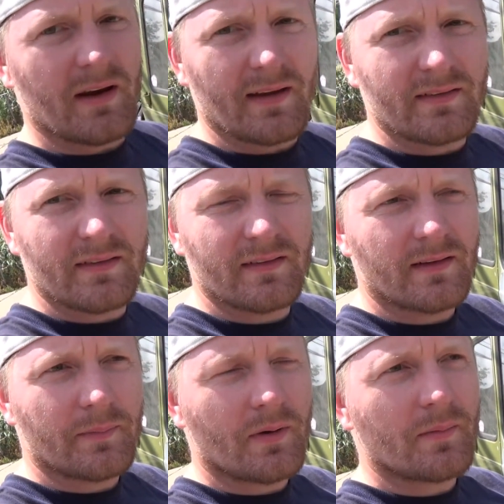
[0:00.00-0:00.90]
nice.
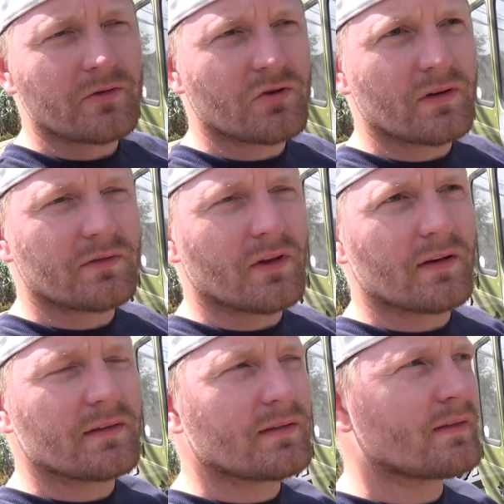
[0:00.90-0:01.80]
I probably should have
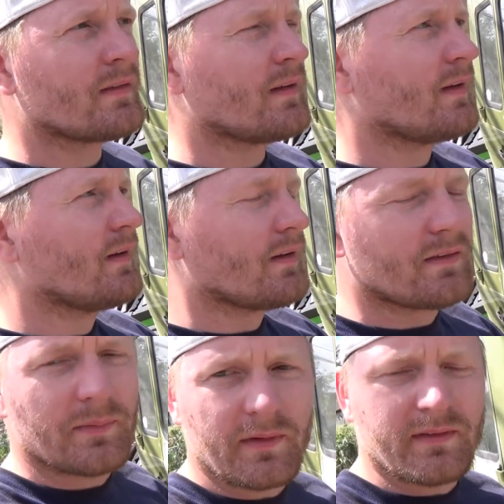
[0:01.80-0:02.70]
done
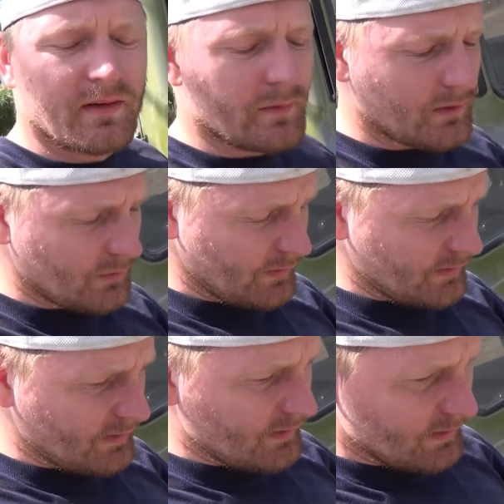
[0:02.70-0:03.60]
something similar
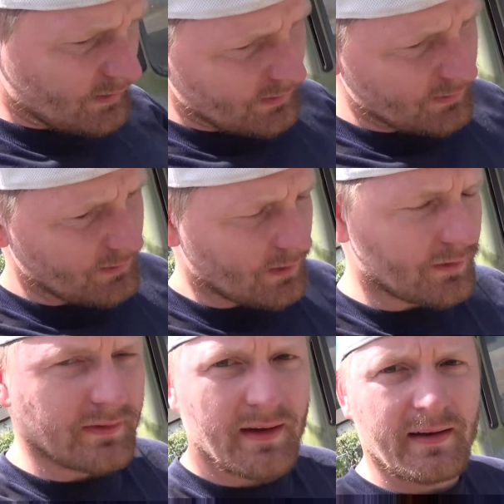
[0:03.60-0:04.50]
with the other
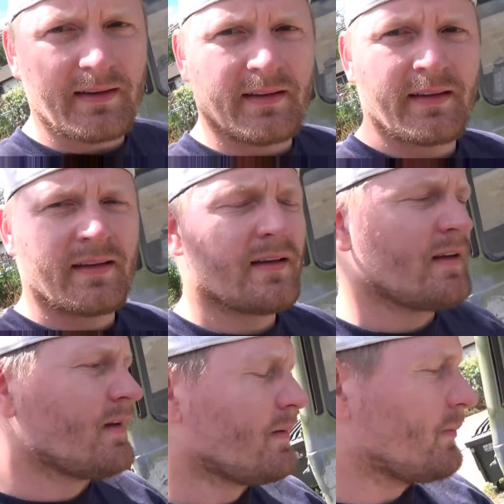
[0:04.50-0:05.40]
side,
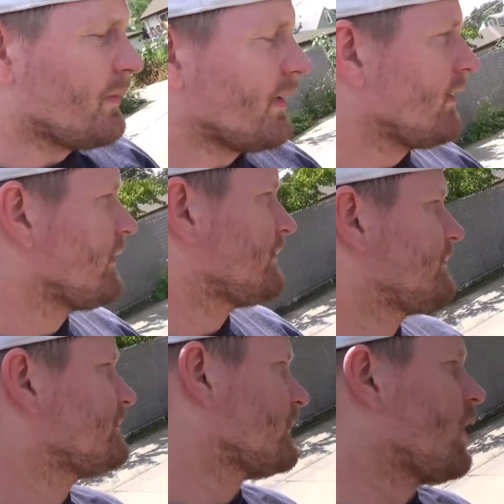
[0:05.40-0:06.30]
but
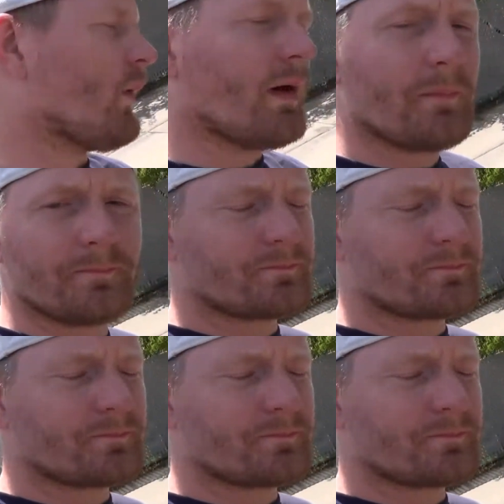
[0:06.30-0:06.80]
oh well.